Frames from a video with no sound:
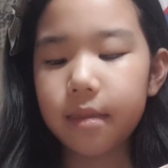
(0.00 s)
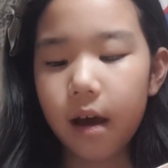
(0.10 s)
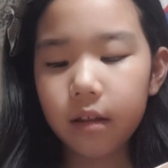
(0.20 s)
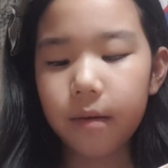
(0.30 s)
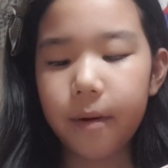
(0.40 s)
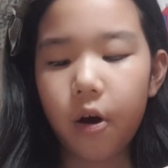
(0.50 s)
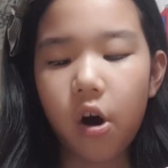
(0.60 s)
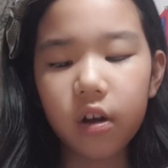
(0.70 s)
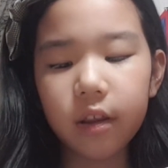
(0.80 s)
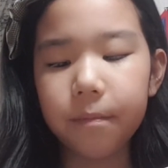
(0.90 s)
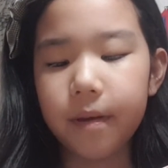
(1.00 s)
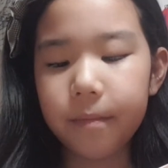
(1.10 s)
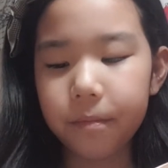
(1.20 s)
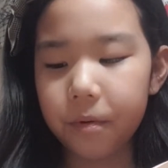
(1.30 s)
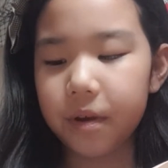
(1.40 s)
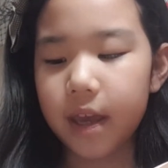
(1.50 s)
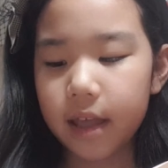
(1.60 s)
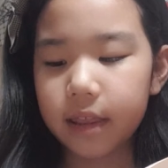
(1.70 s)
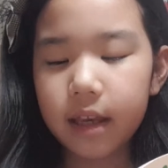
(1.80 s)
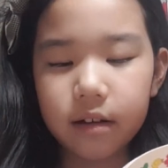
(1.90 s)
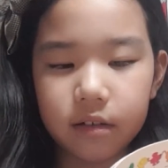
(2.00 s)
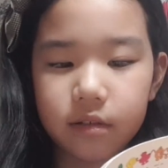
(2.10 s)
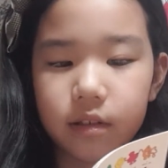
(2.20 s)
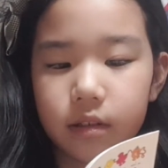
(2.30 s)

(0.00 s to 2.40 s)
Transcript: thought about all the people he had tickled.